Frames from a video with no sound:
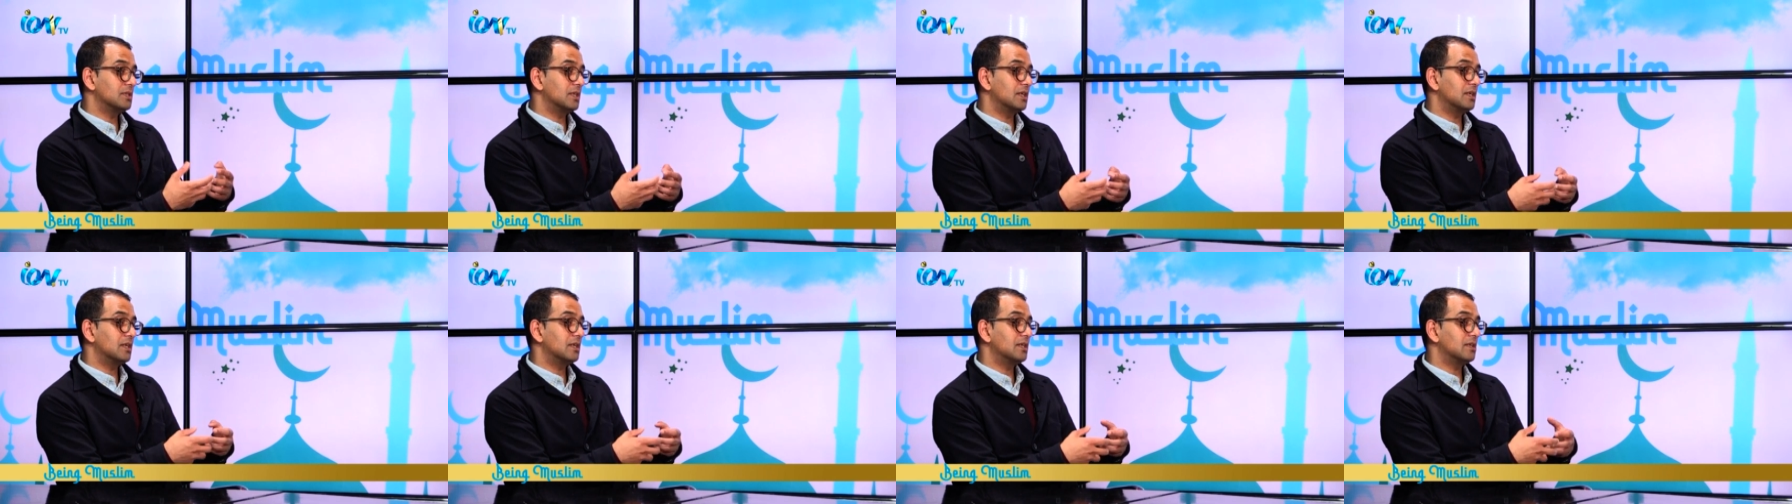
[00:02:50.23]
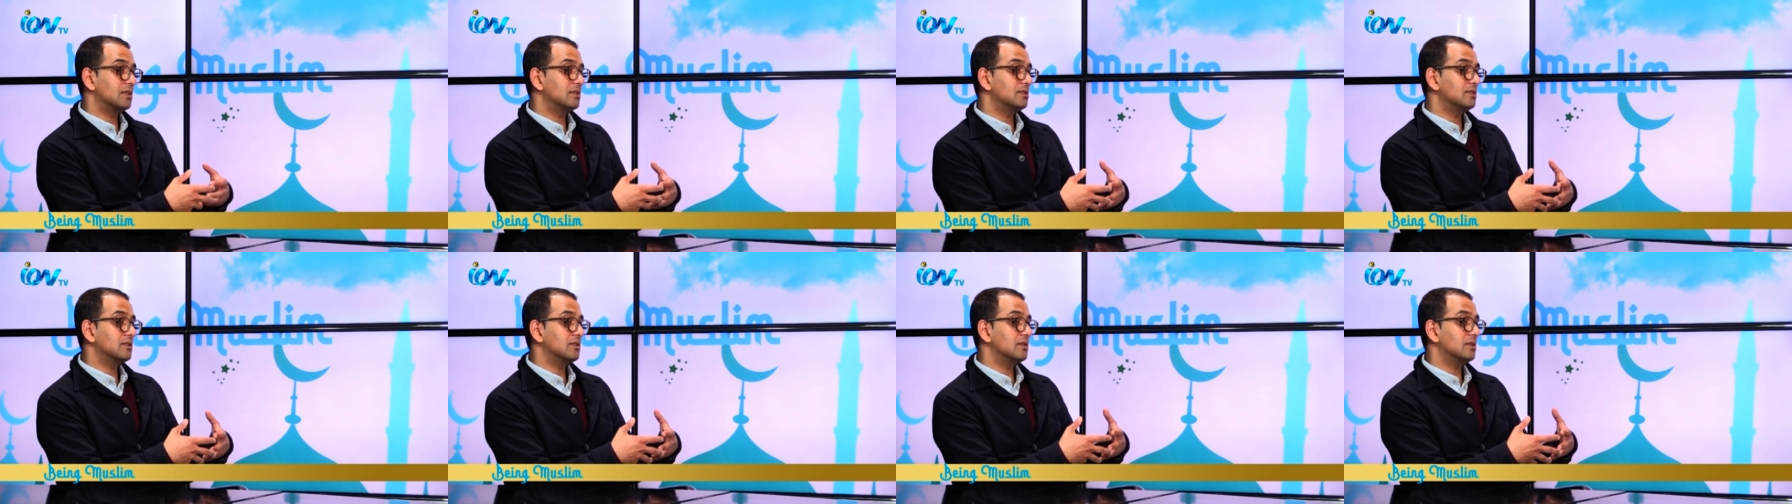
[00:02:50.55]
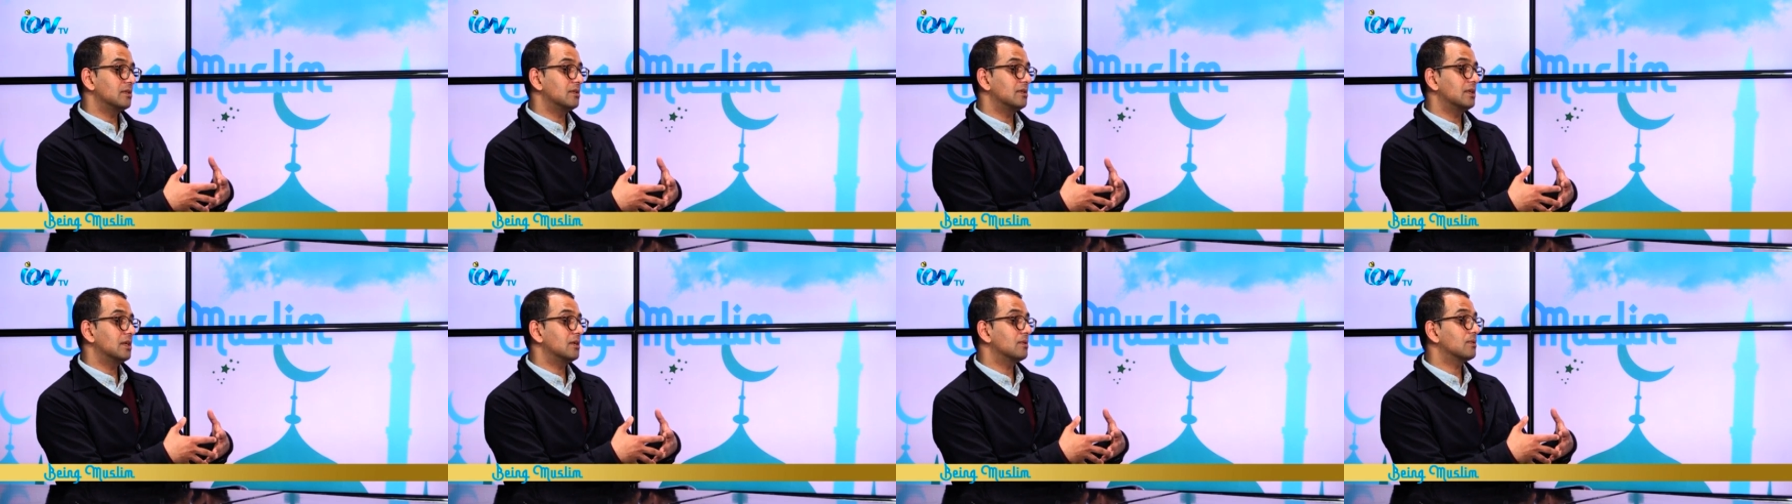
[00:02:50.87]
I can actually
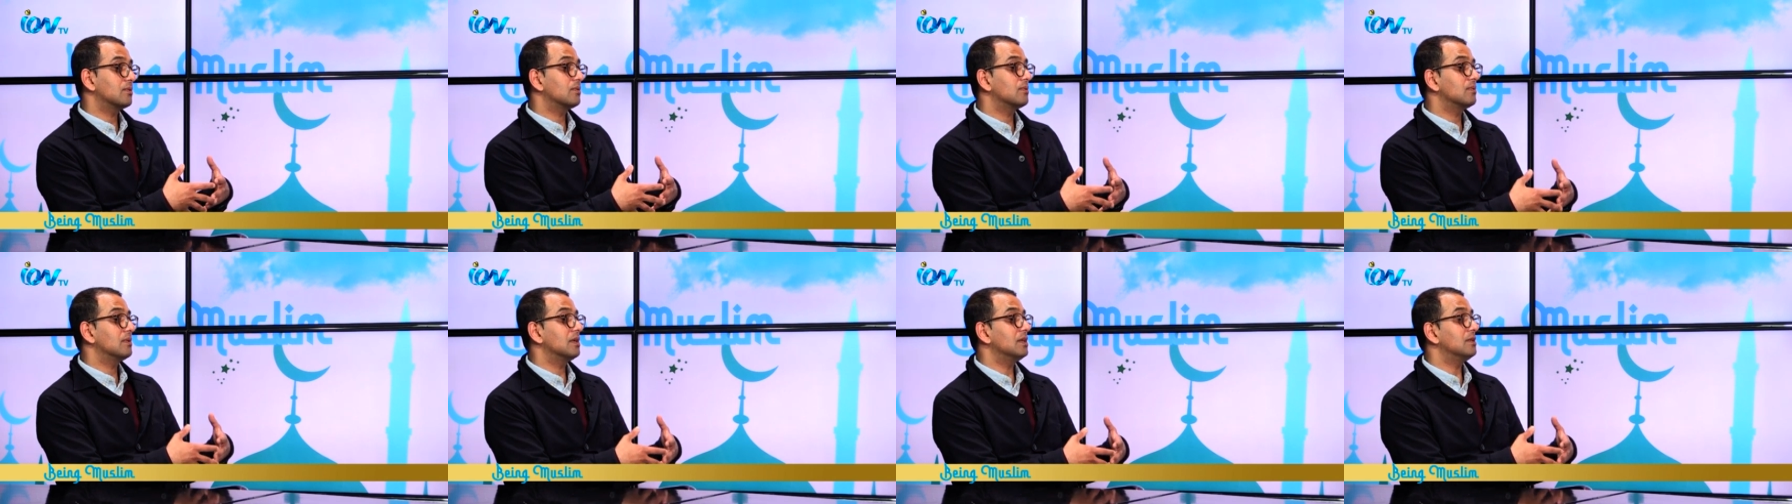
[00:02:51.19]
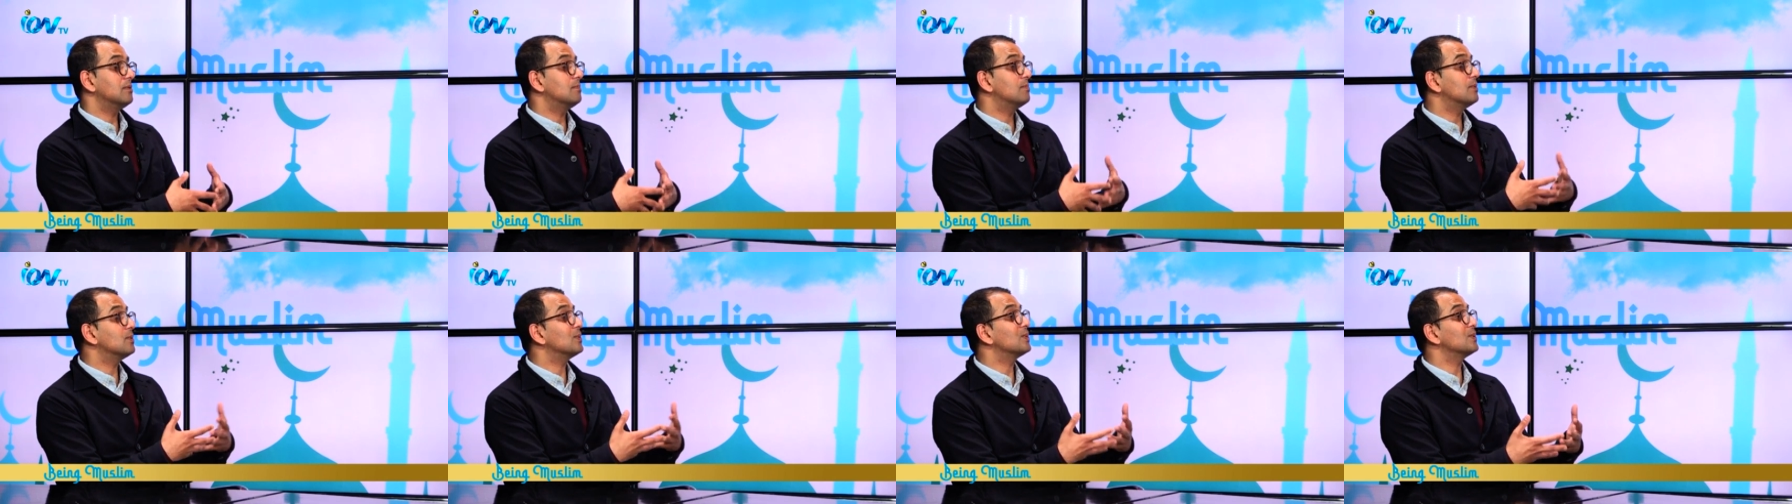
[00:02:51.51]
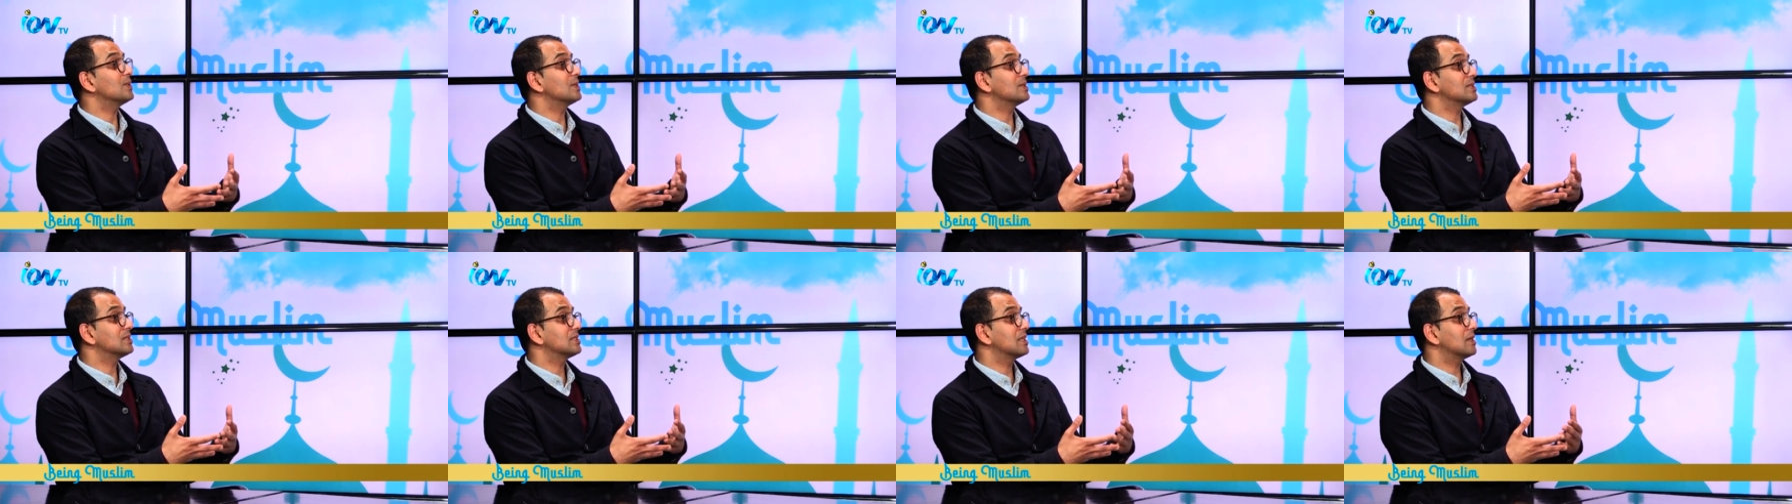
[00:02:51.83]
then now create
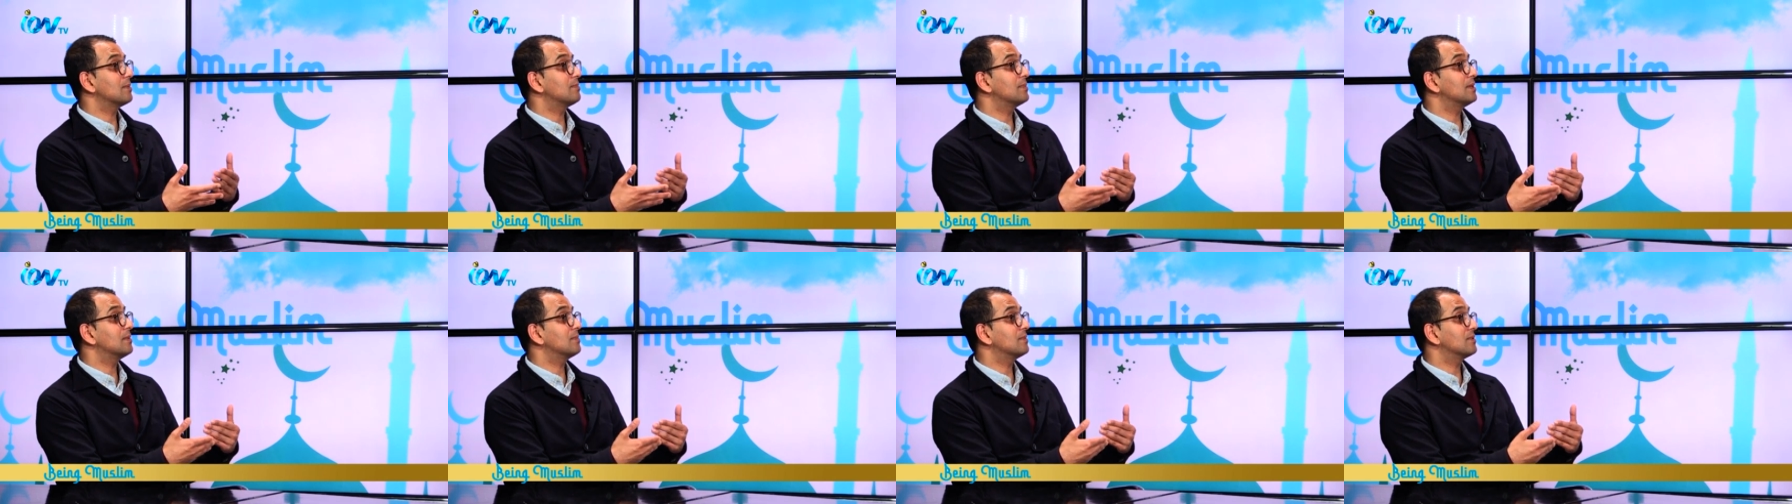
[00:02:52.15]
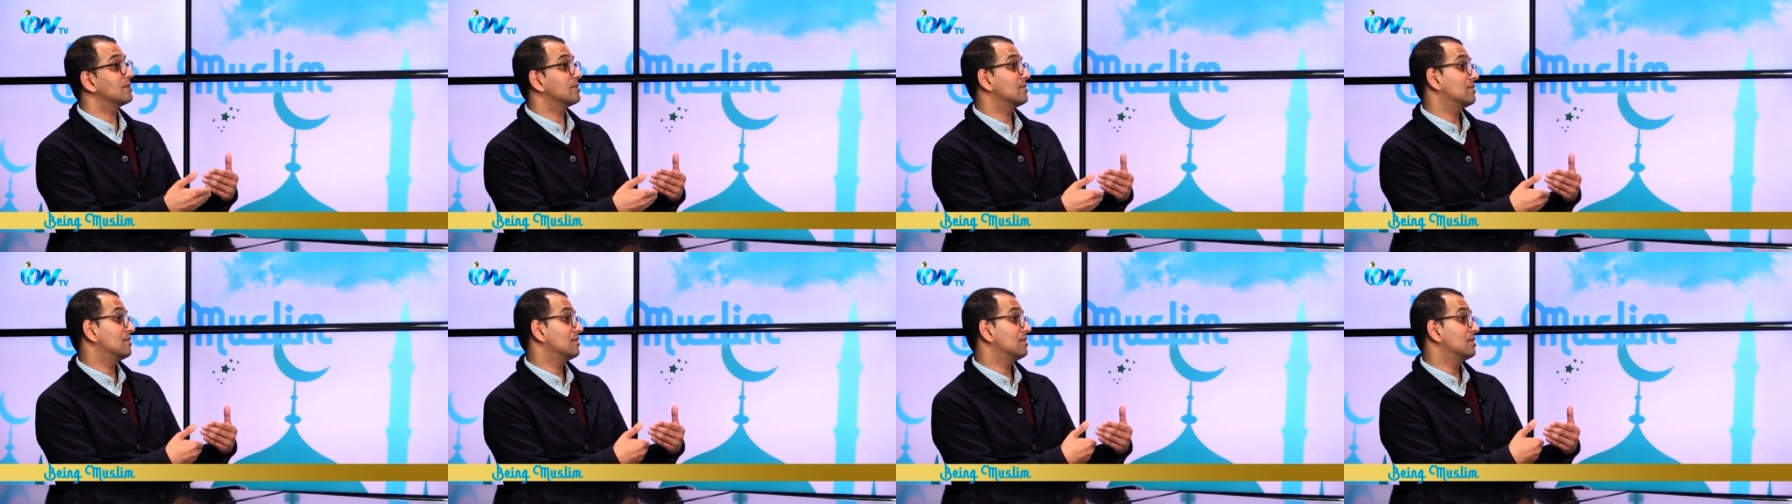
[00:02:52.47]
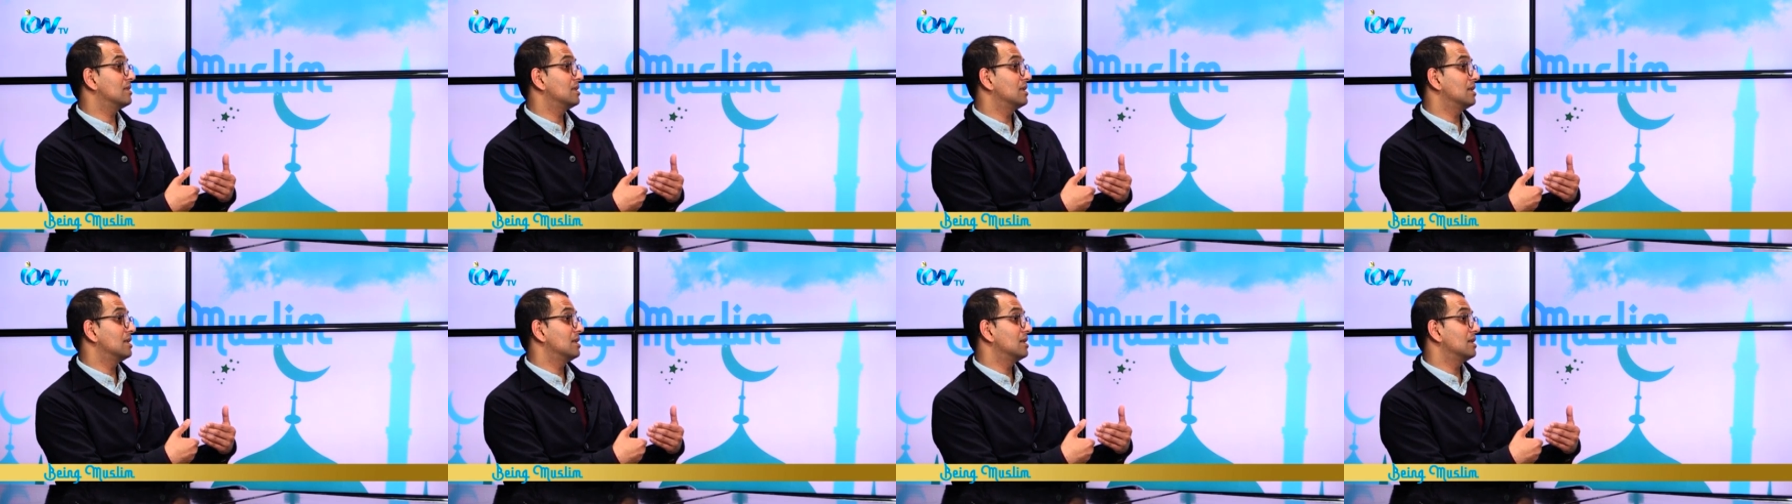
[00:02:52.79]
buildings that people can,